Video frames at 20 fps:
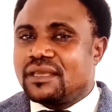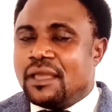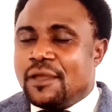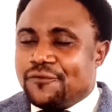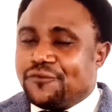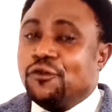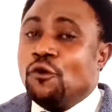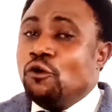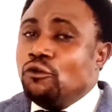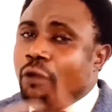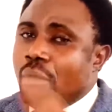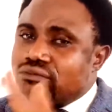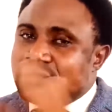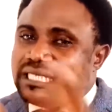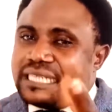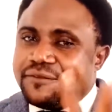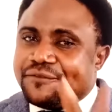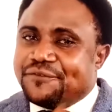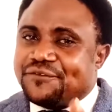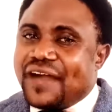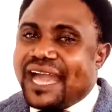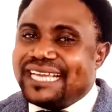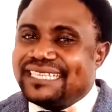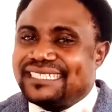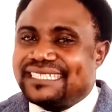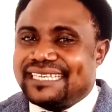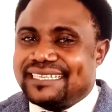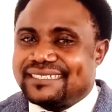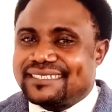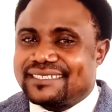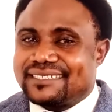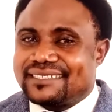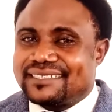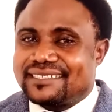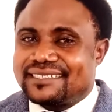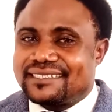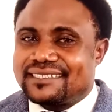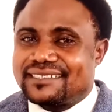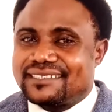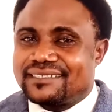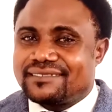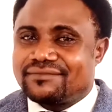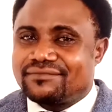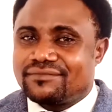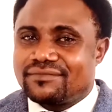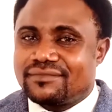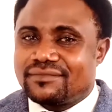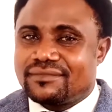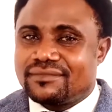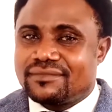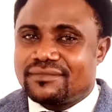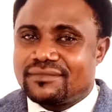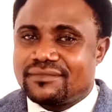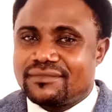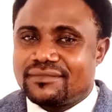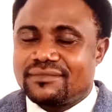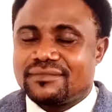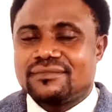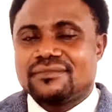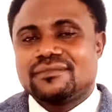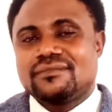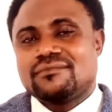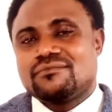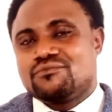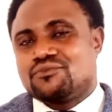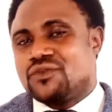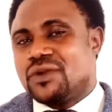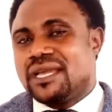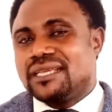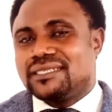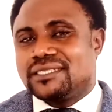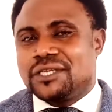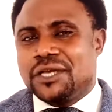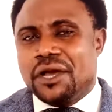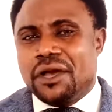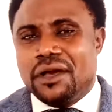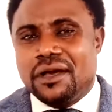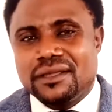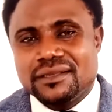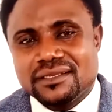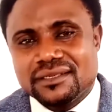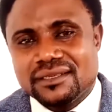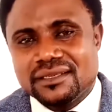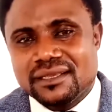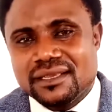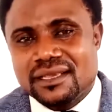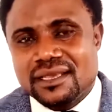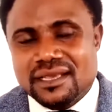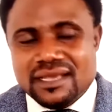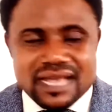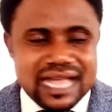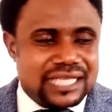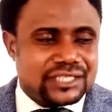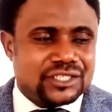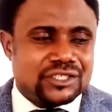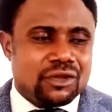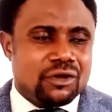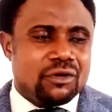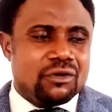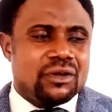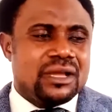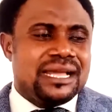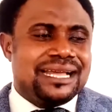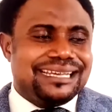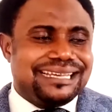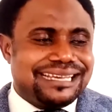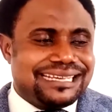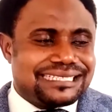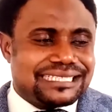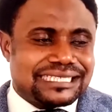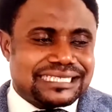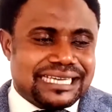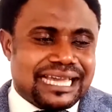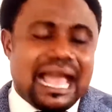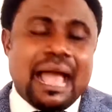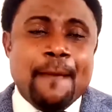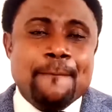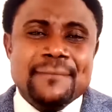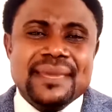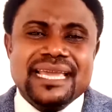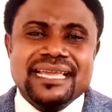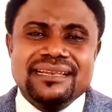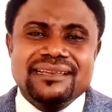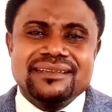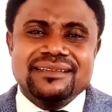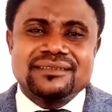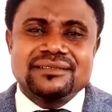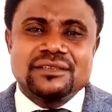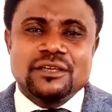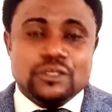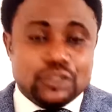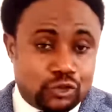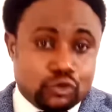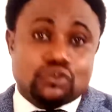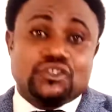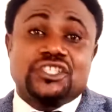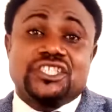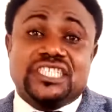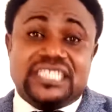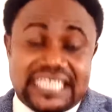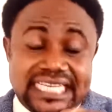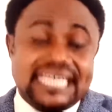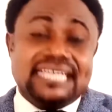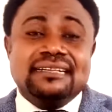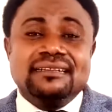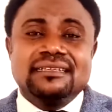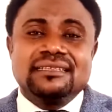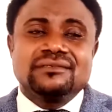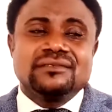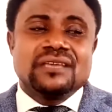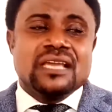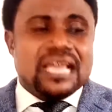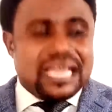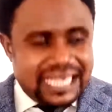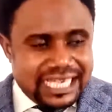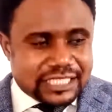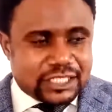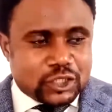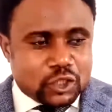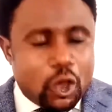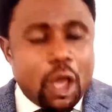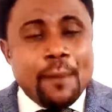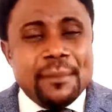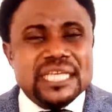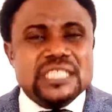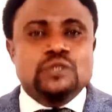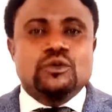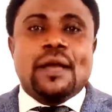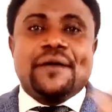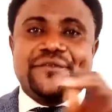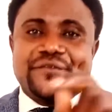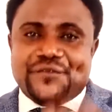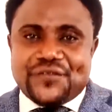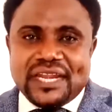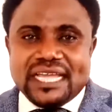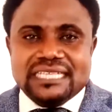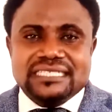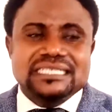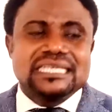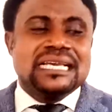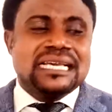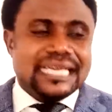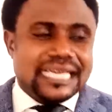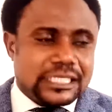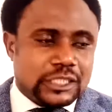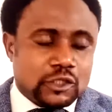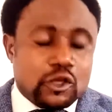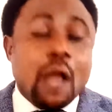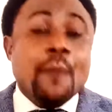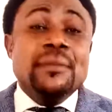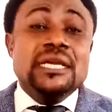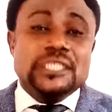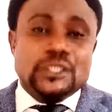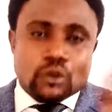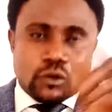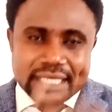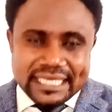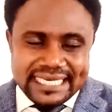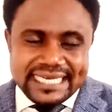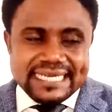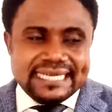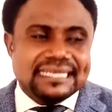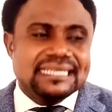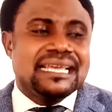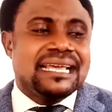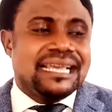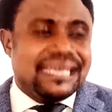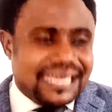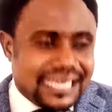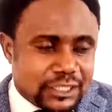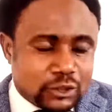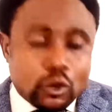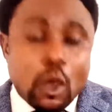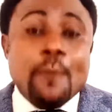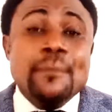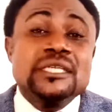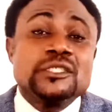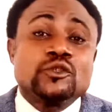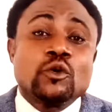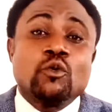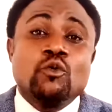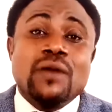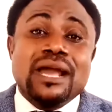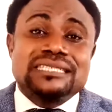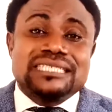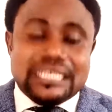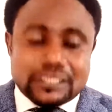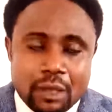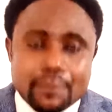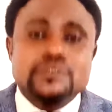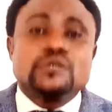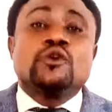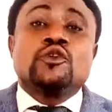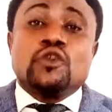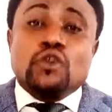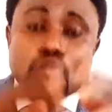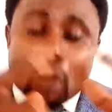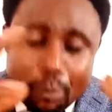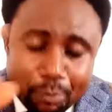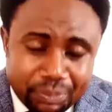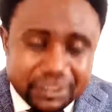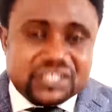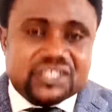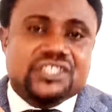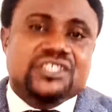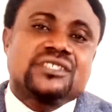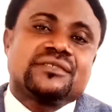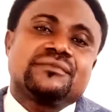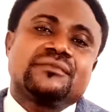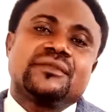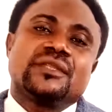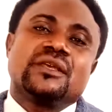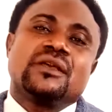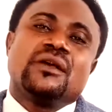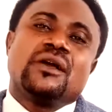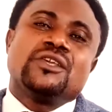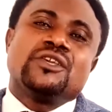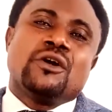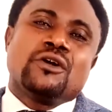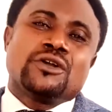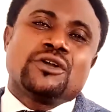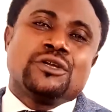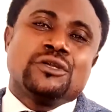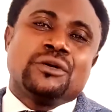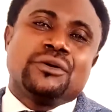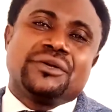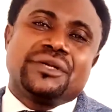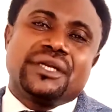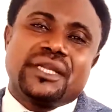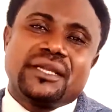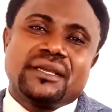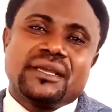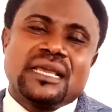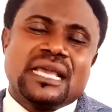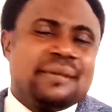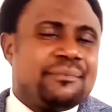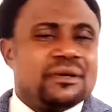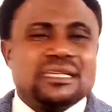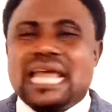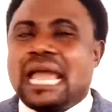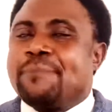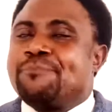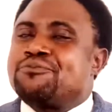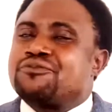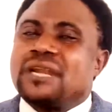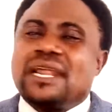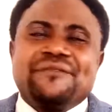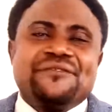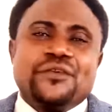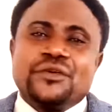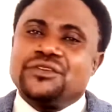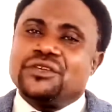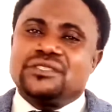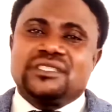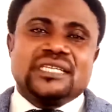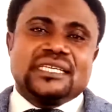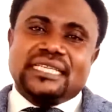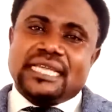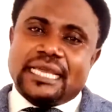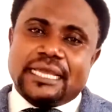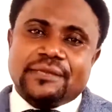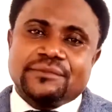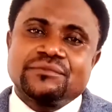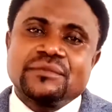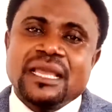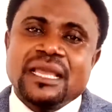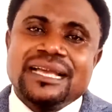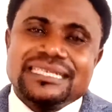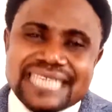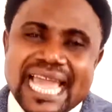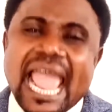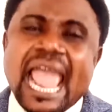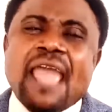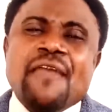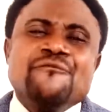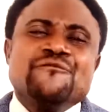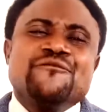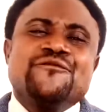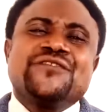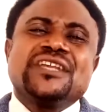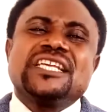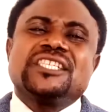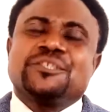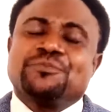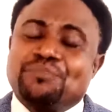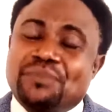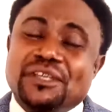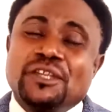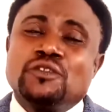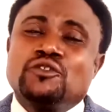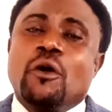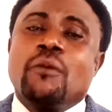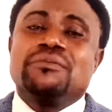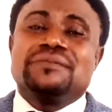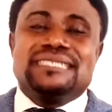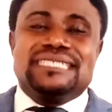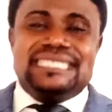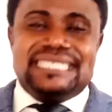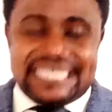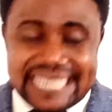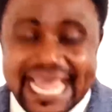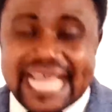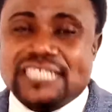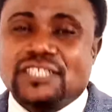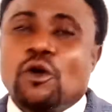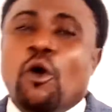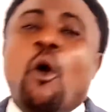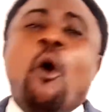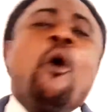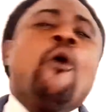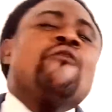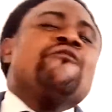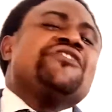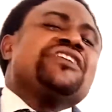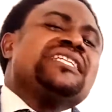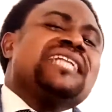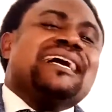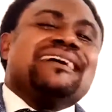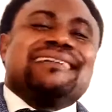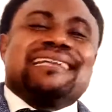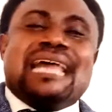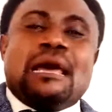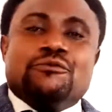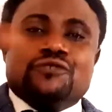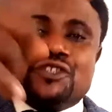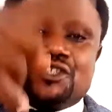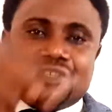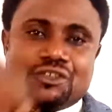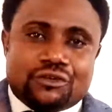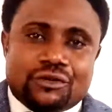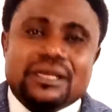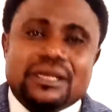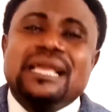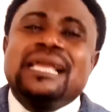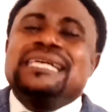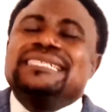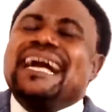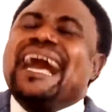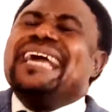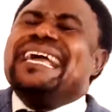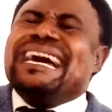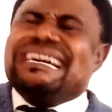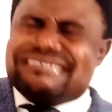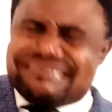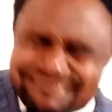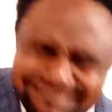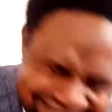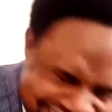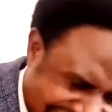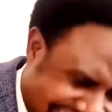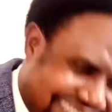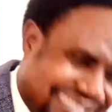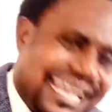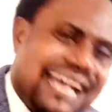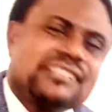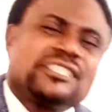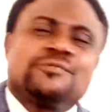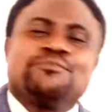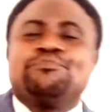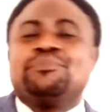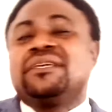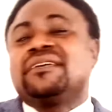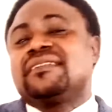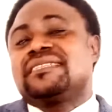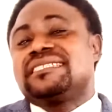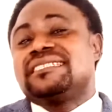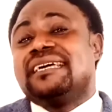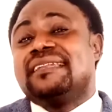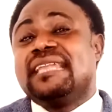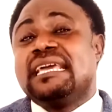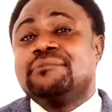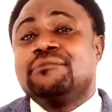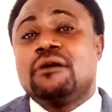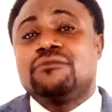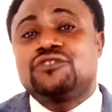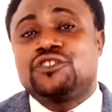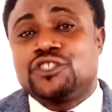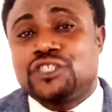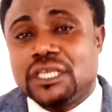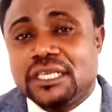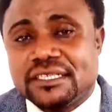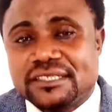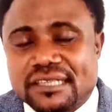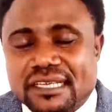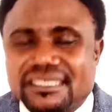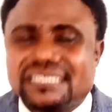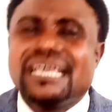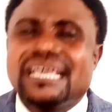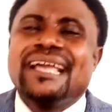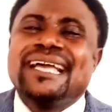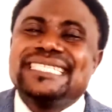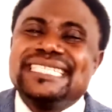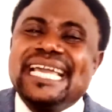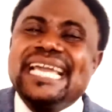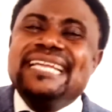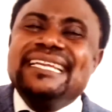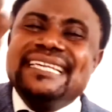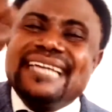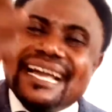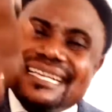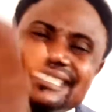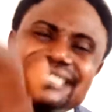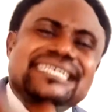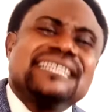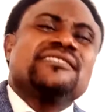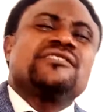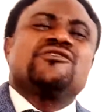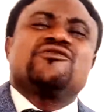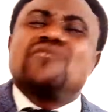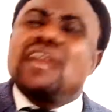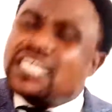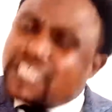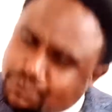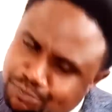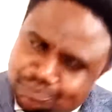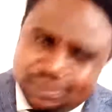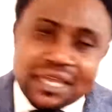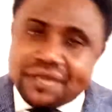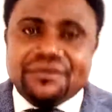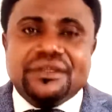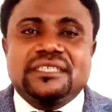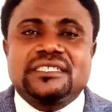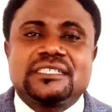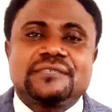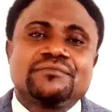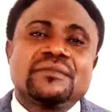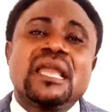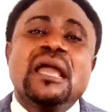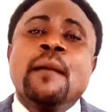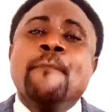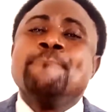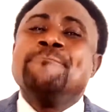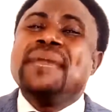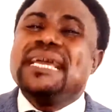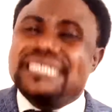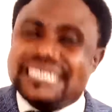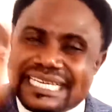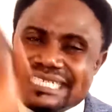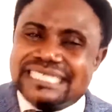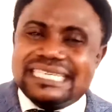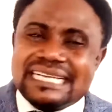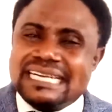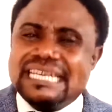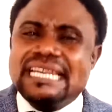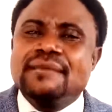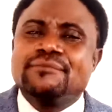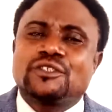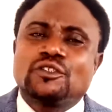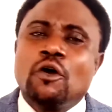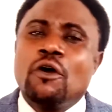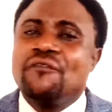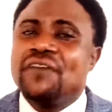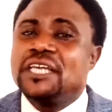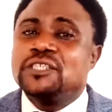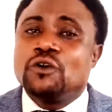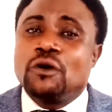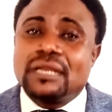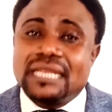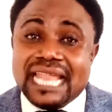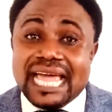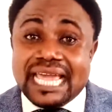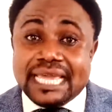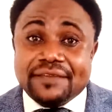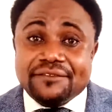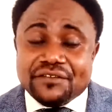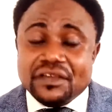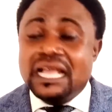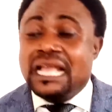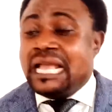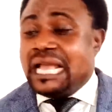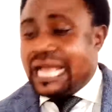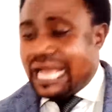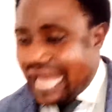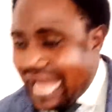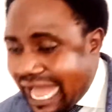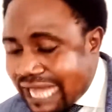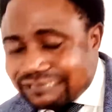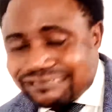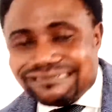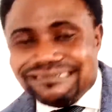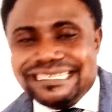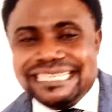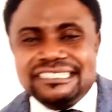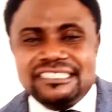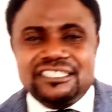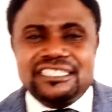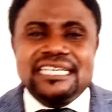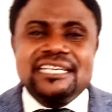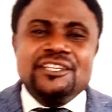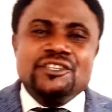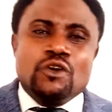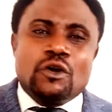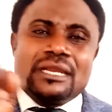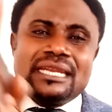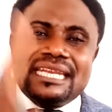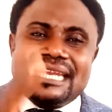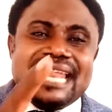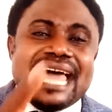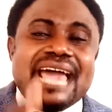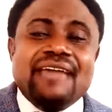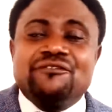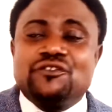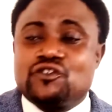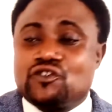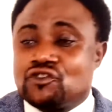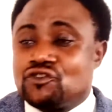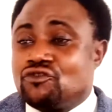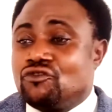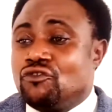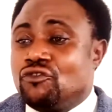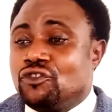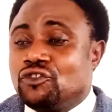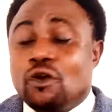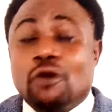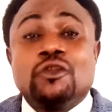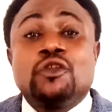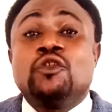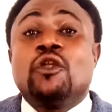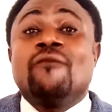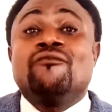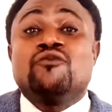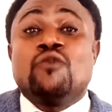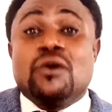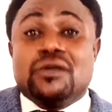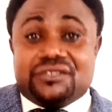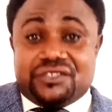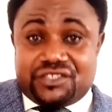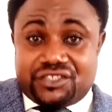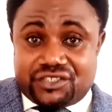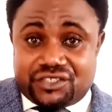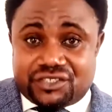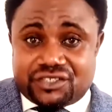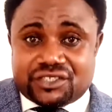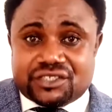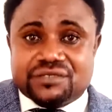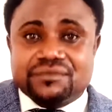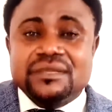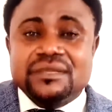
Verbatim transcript: full of devices Praise God. And so he's coming to steal. He's coming to afflict. He's coming to kill. He's coming to waste. He's coming to rubbish your glory. But I pray for you today. Every spirit of death hovering around you, I arrest that spirit in the name of Jesus. Any ancestral spirit making claims over your life, uh, reaching your life through your loved ones,